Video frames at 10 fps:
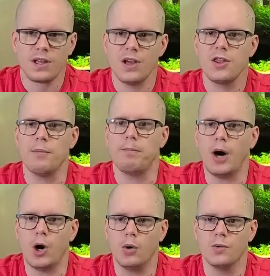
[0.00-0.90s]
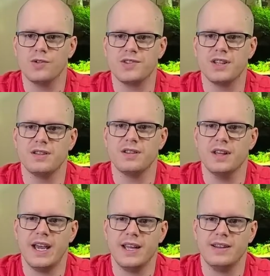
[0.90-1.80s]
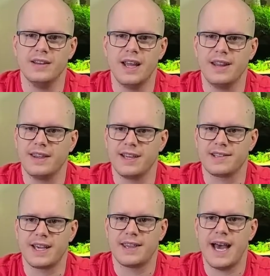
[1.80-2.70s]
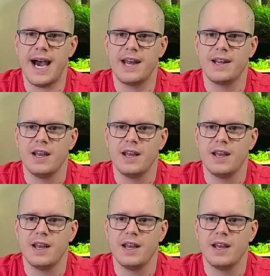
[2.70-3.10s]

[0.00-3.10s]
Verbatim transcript: the bones and, and and things like that,